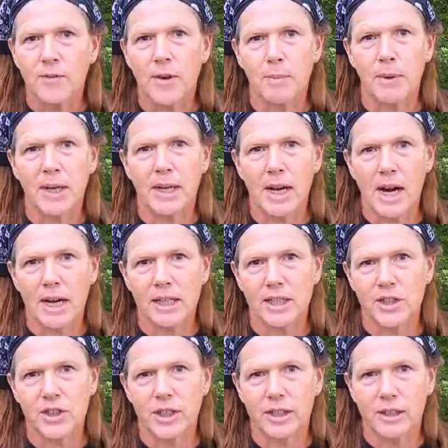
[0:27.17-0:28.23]
Feminine
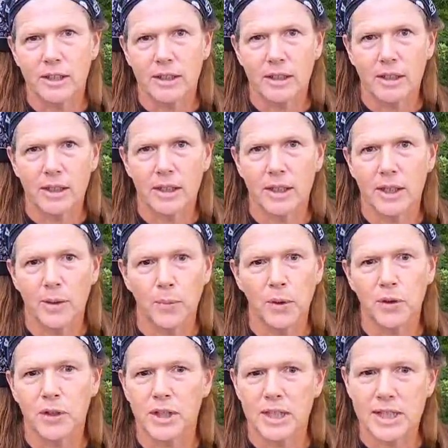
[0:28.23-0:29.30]
Hygiene in a
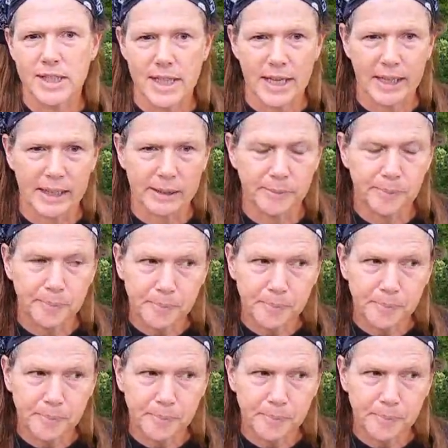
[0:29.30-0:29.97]
Wilderness Setting.